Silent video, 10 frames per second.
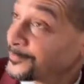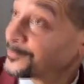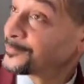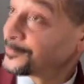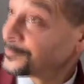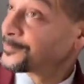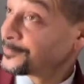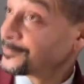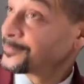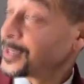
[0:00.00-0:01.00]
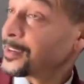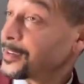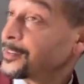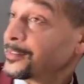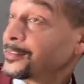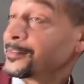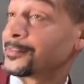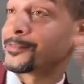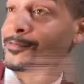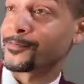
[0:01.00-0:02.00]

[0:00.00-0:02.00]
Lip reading: And let's call it, because Cocktails